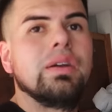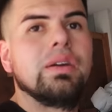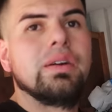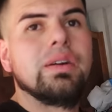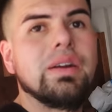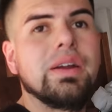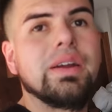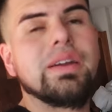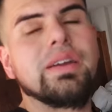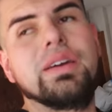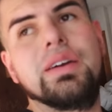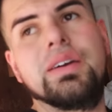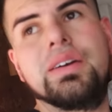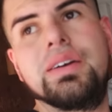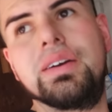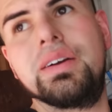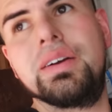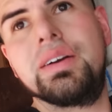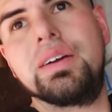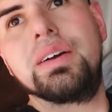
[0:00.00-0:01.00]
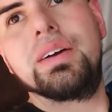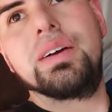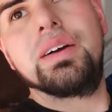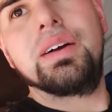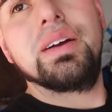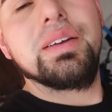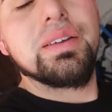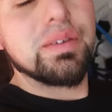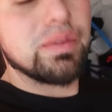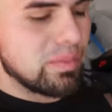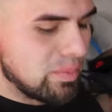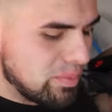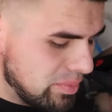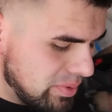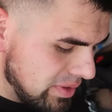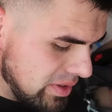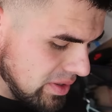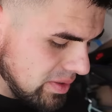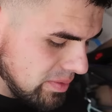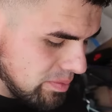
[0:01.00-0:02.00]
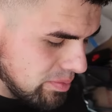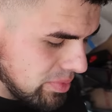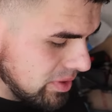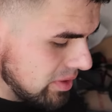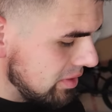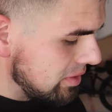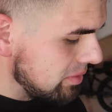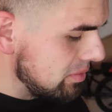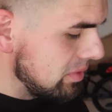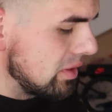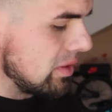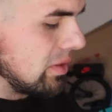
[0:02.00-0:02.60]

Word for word: Alright, I am pretty beat, I'm not